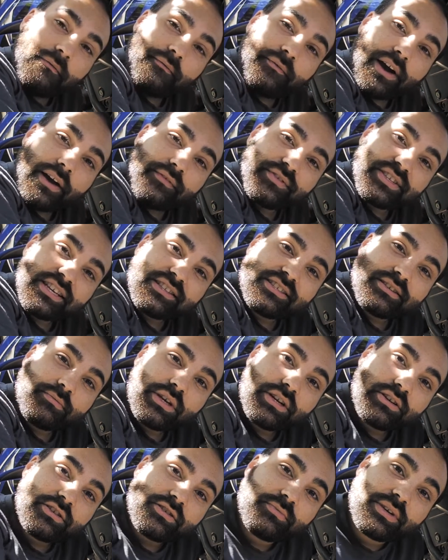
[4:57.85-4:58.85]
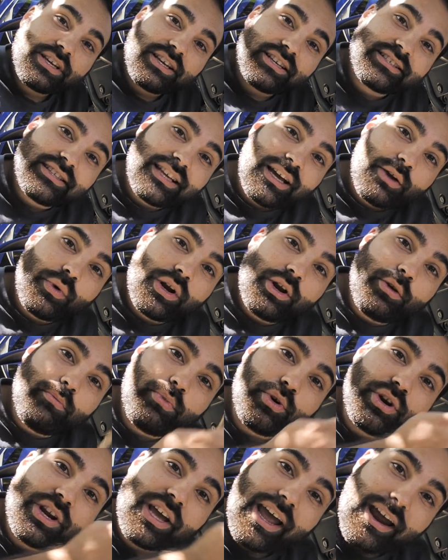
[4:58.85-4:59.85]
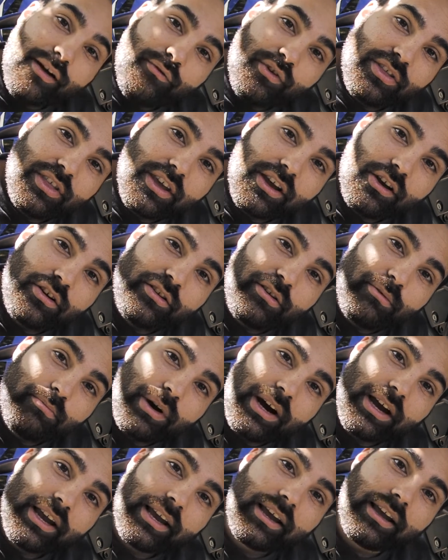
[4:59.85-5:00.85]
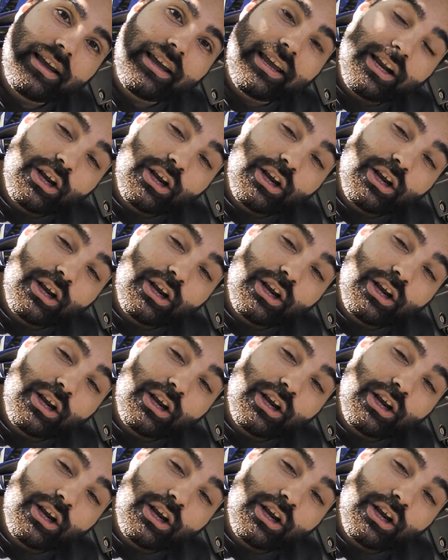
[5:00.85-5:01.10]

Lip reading: 5 centimeters, because then when you put everything on your bike,